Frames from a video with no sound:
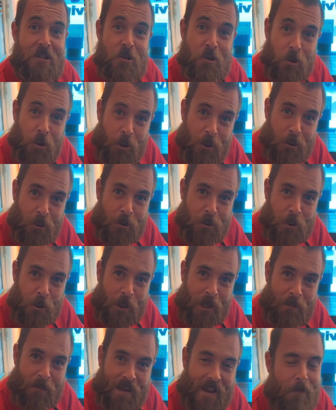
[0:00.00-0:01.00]
Enjoy your
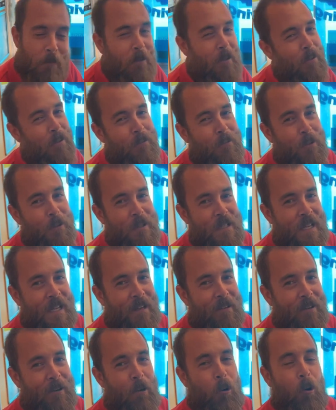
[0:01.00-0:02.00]
trip and we look forward to
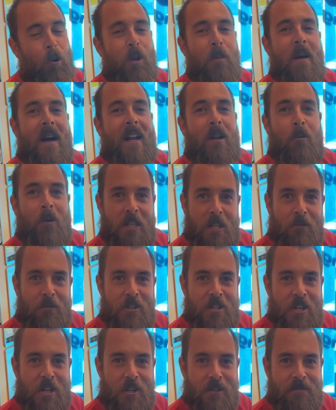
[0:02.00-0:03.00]
hearing all about it when you
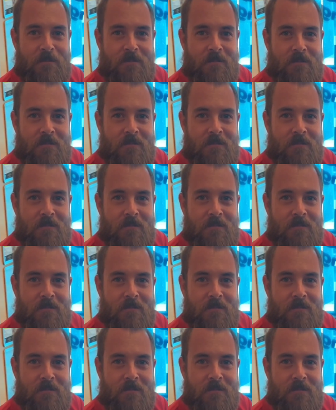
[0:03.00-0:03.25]
return.